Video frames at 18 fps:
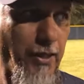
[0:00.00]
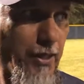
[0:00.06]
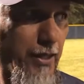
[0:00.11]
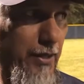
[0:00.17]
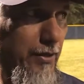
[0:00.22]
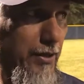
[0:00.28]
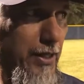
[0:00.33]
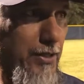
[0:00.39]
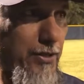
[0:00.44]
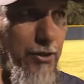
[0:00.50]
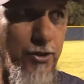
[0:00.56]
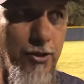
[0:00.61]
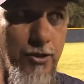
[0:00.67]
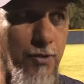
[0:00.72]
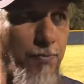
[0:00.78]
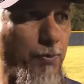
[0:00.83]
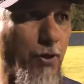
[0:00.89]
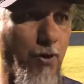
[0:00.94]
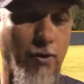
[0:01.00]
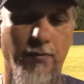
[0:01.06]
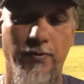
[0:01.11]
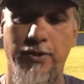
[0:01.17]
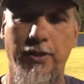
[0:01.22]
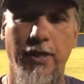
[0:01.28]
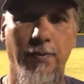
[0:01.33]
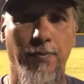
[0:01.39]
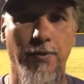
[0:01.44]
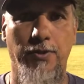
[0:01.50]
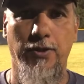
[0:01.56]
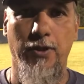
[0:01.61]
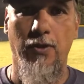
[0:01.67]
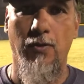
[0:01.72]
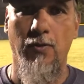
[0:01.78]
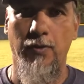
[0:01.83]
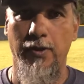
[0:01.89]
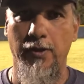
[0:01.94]
and this is just a part of stepping
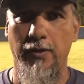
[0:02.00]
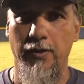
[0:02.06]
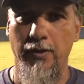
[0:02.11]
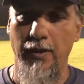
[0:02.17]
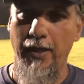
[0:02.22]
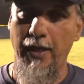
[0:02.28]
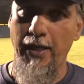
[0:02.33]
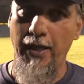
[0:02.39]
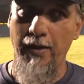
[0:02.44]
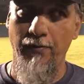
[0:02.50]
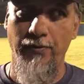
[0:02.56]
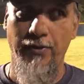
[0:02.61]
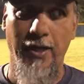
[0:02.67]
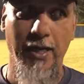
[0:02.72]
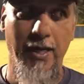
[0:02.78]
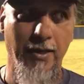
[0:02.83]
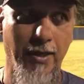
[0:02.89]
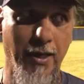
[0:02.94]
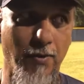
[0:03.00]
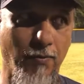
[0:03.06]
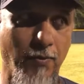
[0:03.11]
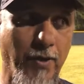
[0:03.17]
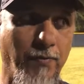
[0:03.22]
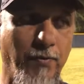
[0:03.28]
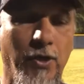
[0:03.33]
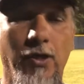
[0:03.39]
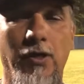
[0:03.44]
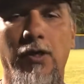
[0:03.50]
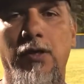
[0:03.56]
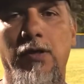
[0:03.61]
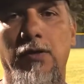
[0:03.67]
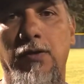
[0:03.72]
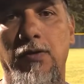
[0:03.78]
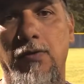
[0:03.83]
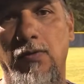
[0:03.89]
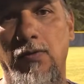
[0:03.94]
stone, and everything that we've done